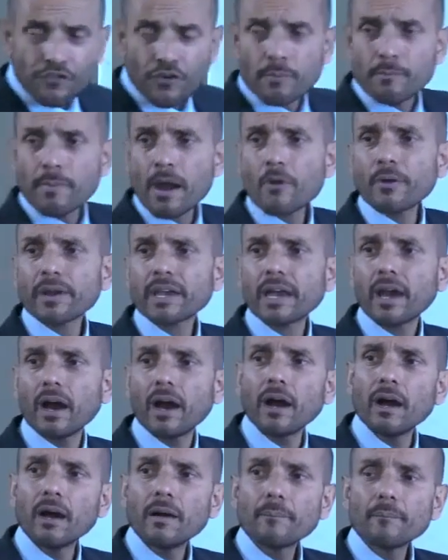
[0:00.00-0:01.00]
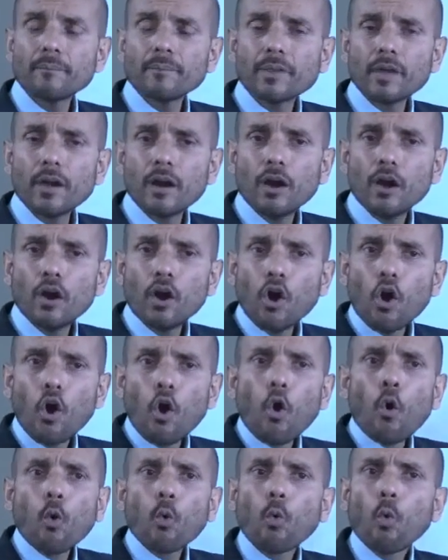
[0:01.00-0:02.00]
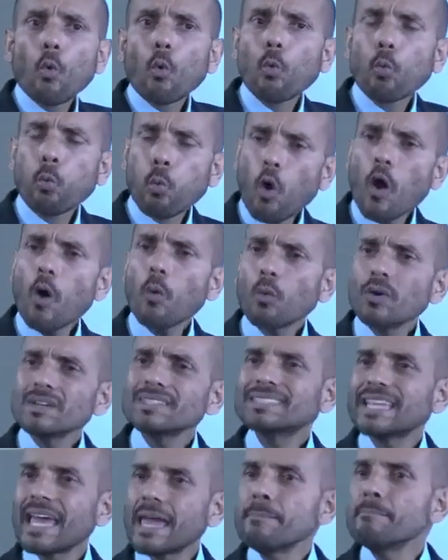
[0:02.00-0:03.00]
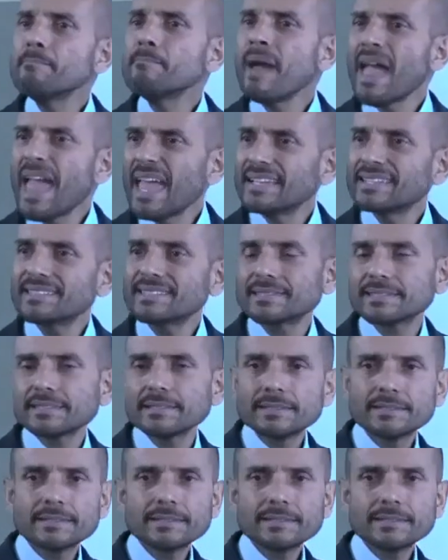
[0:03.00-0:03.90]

for America. What was their mess?